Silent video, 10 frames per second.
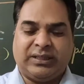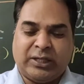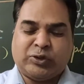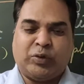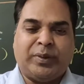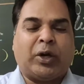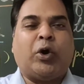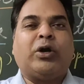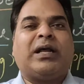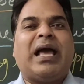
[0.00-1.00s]
There should be a
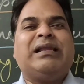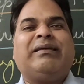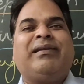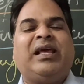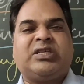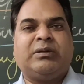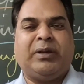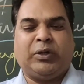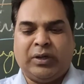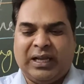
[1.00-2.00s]
cordial relation
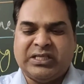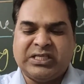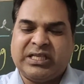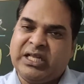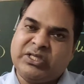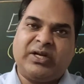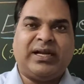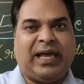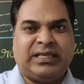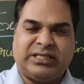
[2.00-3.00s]
between legislature and
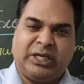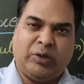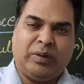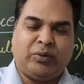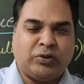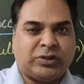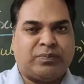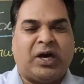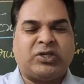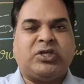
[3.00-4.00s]
executive to
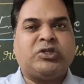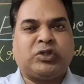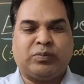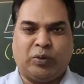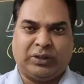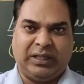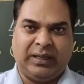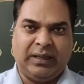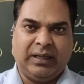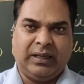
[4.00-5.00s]
function smoothly.
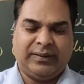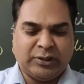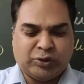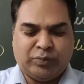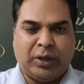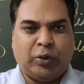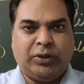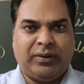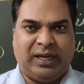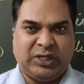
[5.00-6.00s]
There should be a good
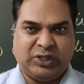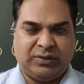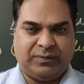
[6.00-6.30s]
relation.